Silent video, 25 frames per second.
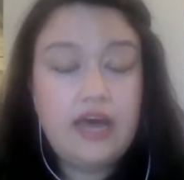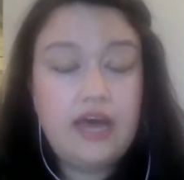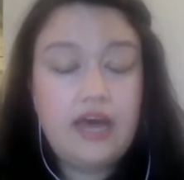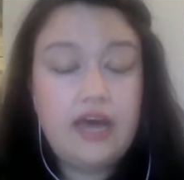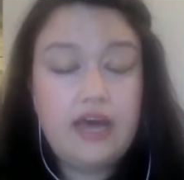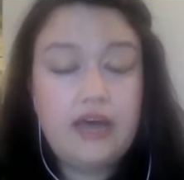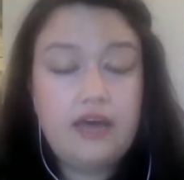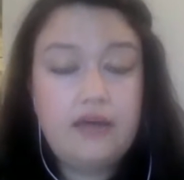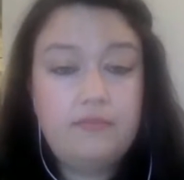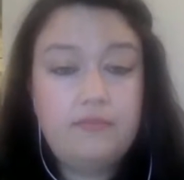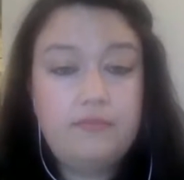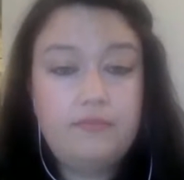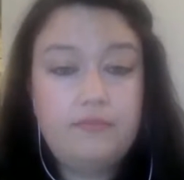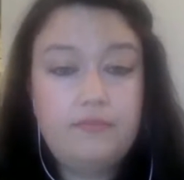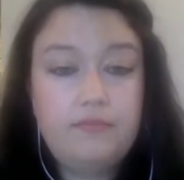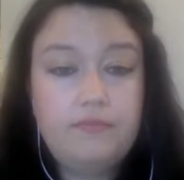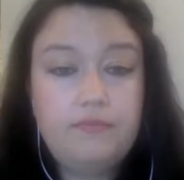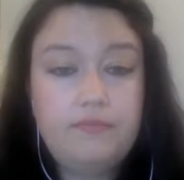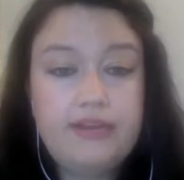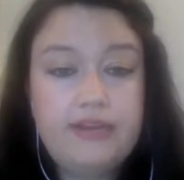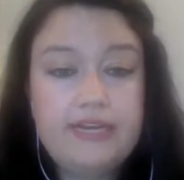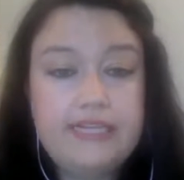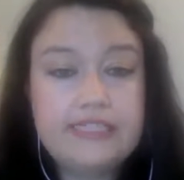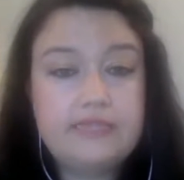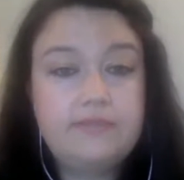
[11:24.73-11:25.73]

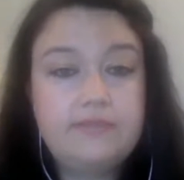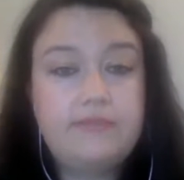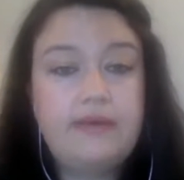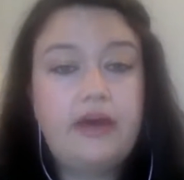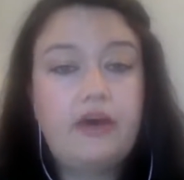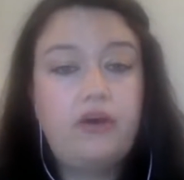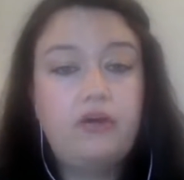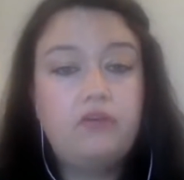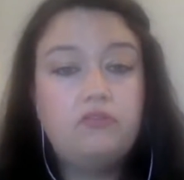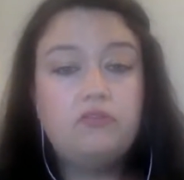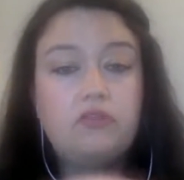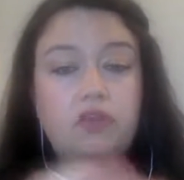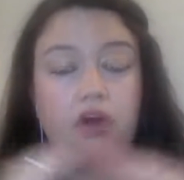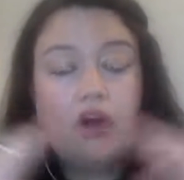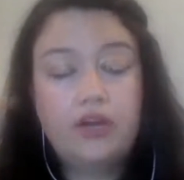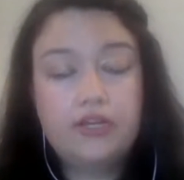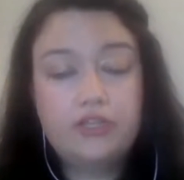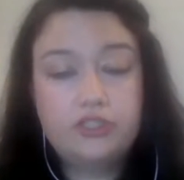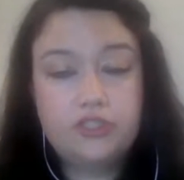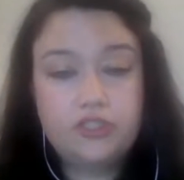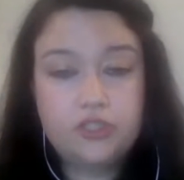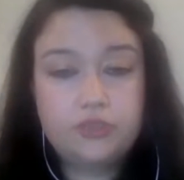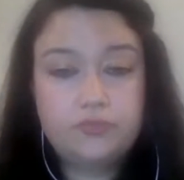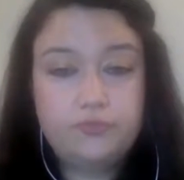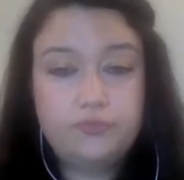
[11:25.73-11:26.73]
but it's about a
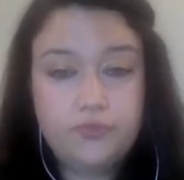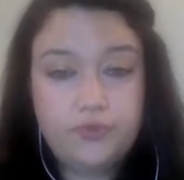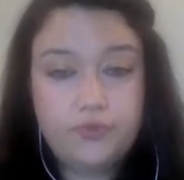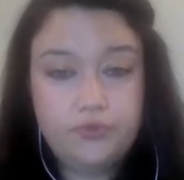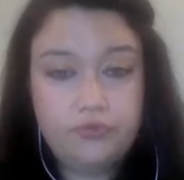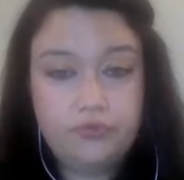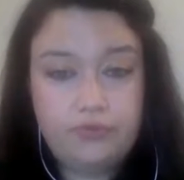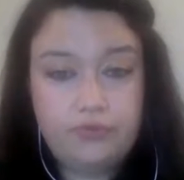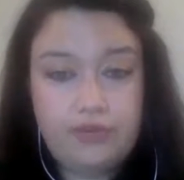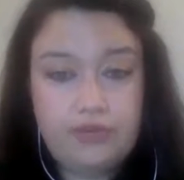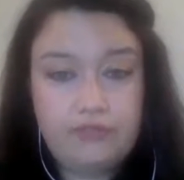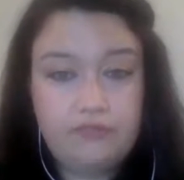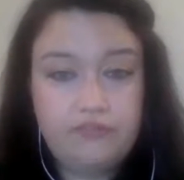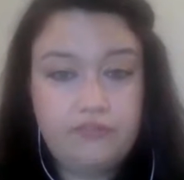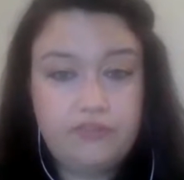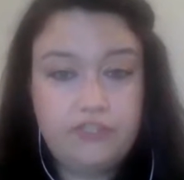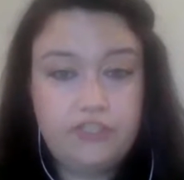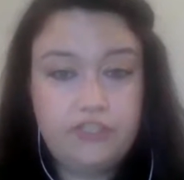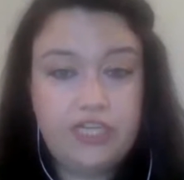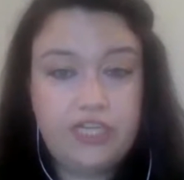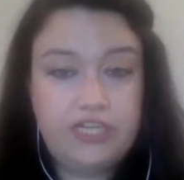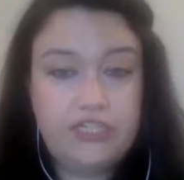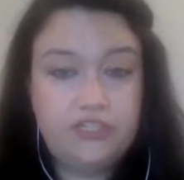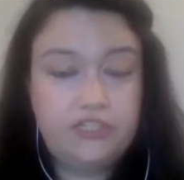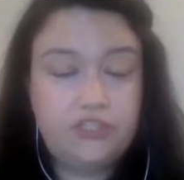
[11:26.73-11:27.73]
larger movement
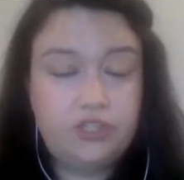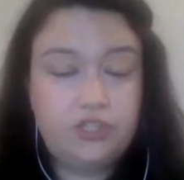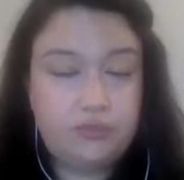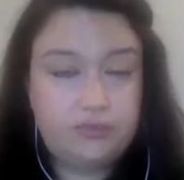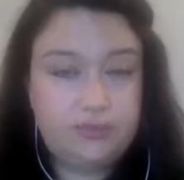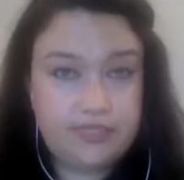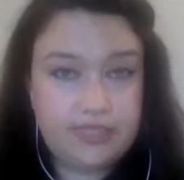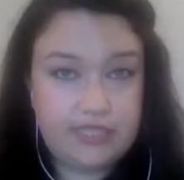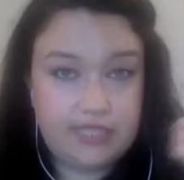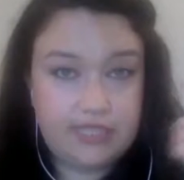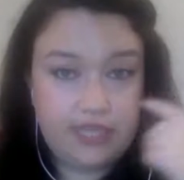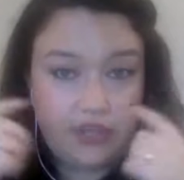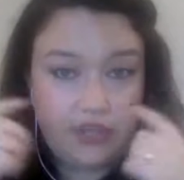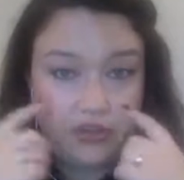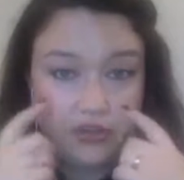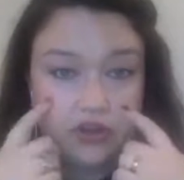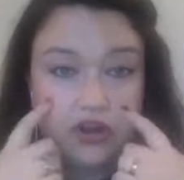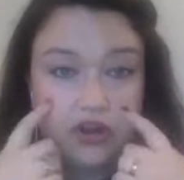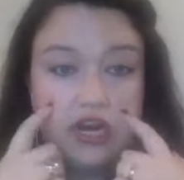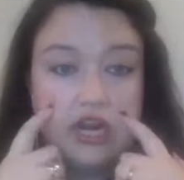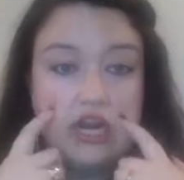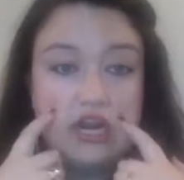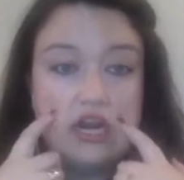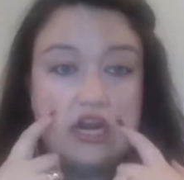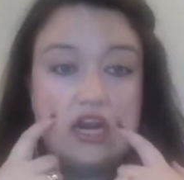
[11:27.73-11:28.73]
for change in a
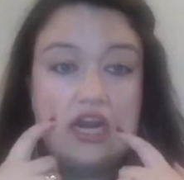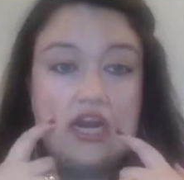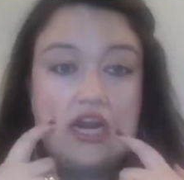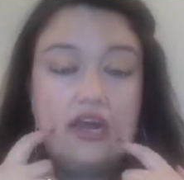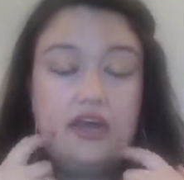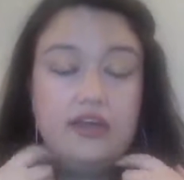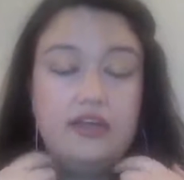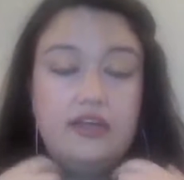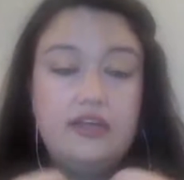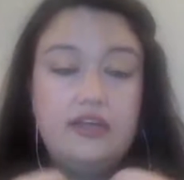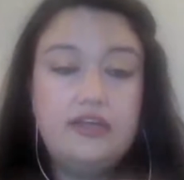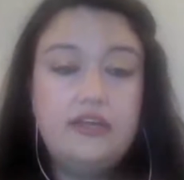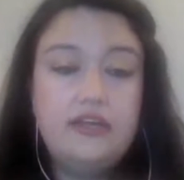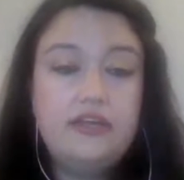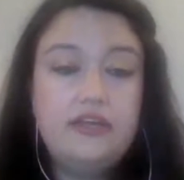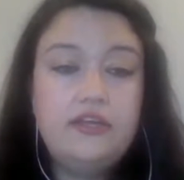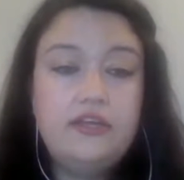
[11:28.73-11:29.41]
particular area.